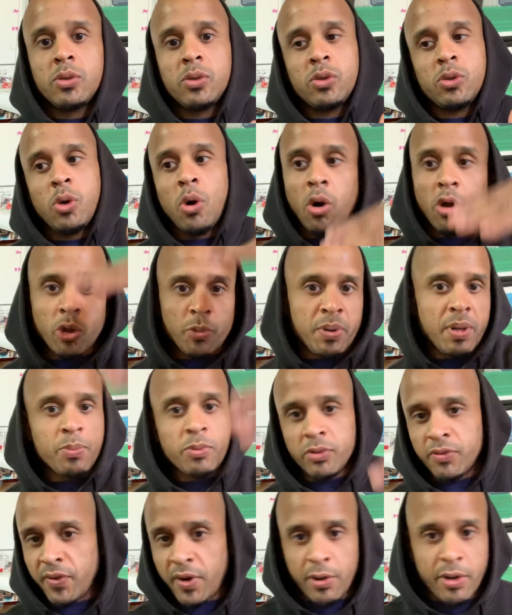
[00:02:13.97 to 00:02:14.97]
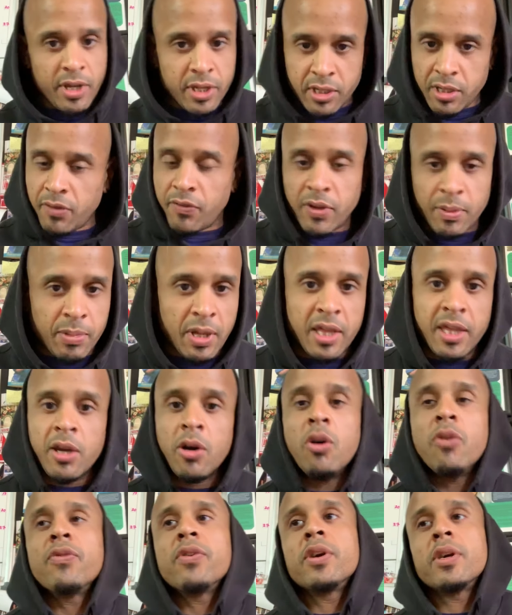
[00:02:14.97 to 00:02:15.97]
taller people is very easy to flip that
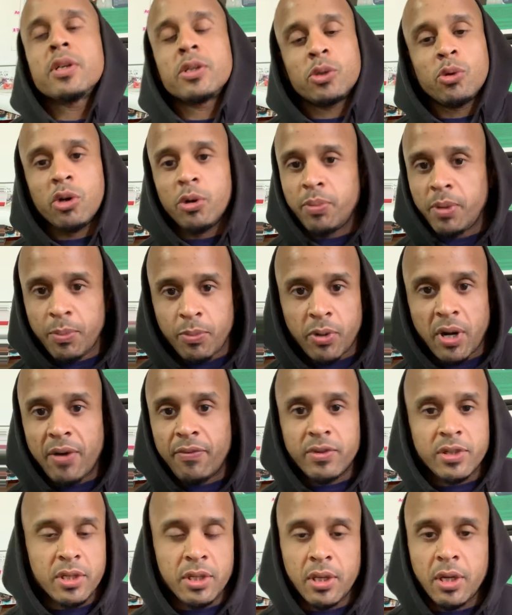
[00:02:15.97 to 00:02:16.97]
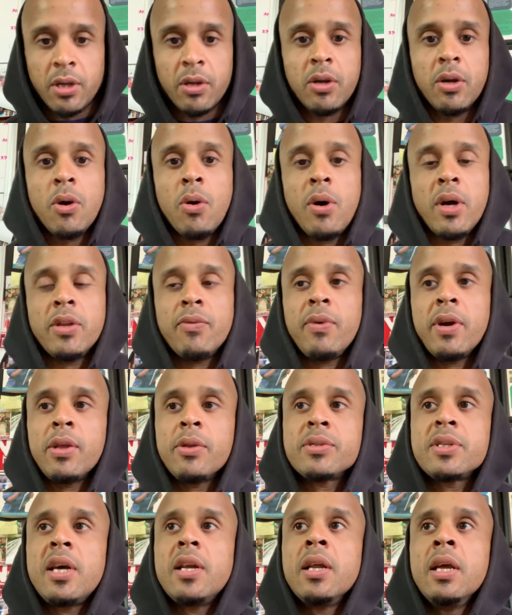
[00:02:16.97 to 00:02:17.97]
thing over. Shorter people, obviously, could go on the
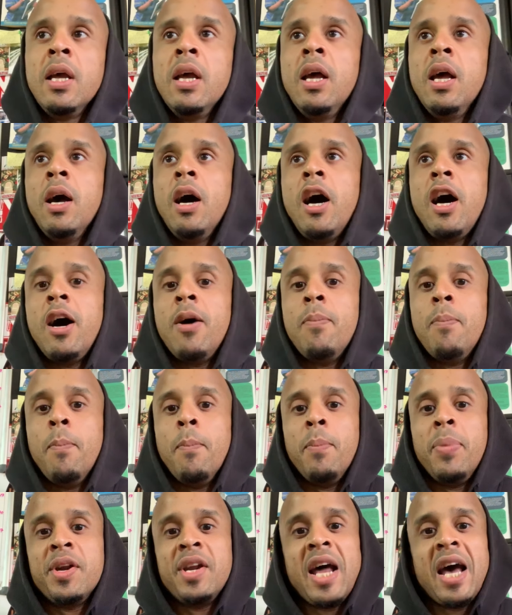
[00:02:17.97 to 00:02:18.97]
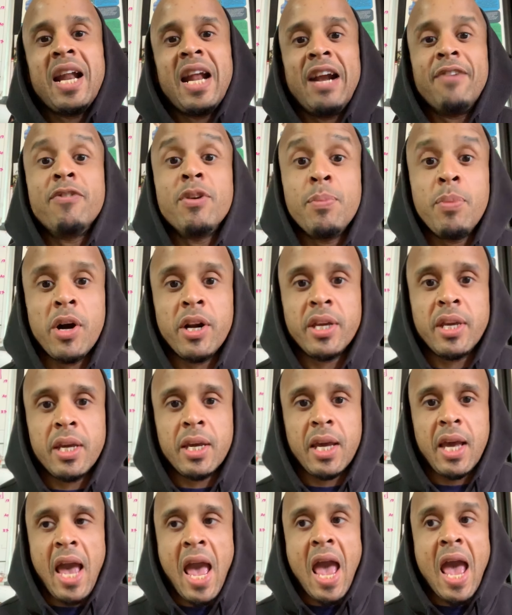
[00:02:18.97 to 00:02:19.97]
regular side. But not everybody
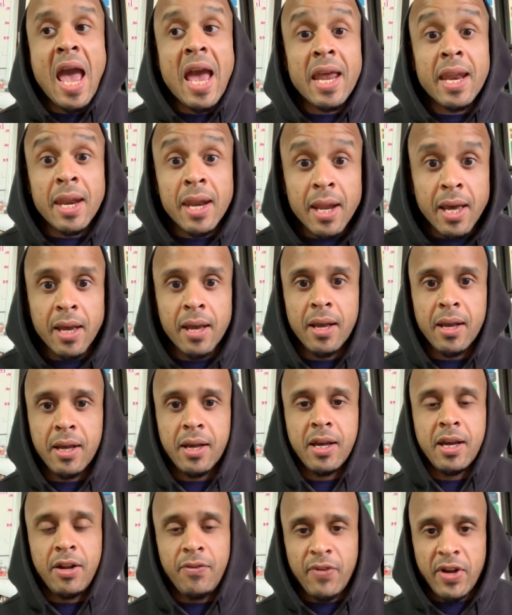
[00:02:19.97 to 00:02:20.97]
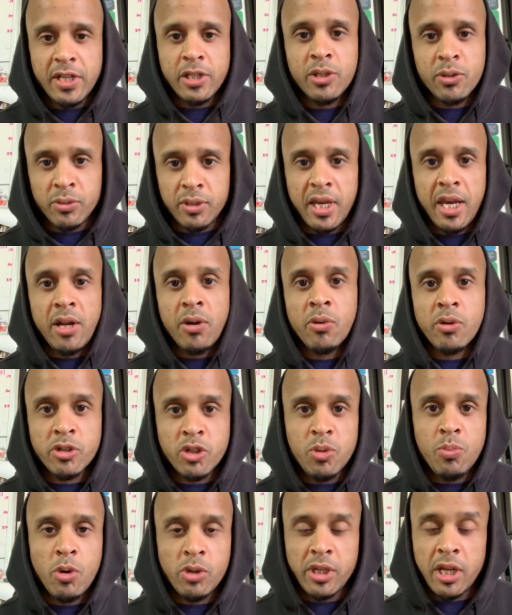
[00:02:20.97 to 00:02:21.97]
can conventional dead or
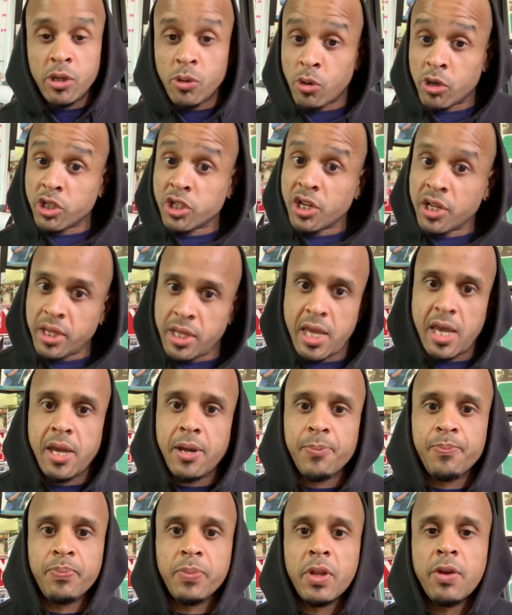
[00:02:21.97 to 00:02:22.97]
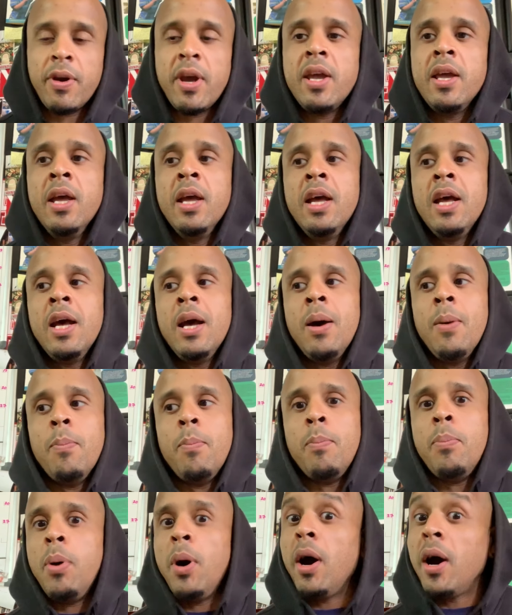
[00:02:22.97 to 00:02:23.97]
sumo dead, nor should they, right?
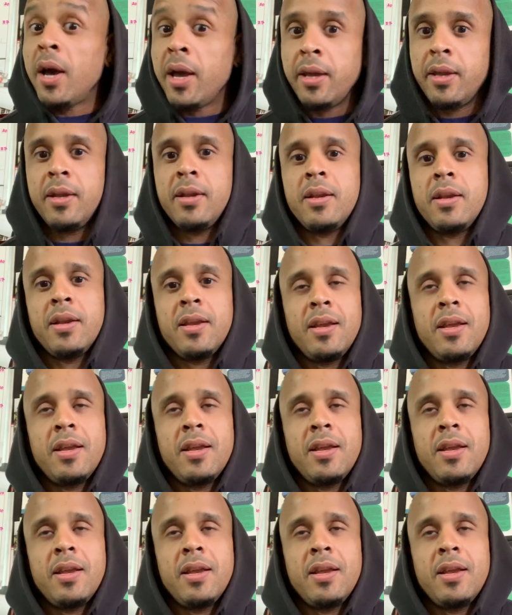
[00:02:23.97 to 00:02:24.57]
But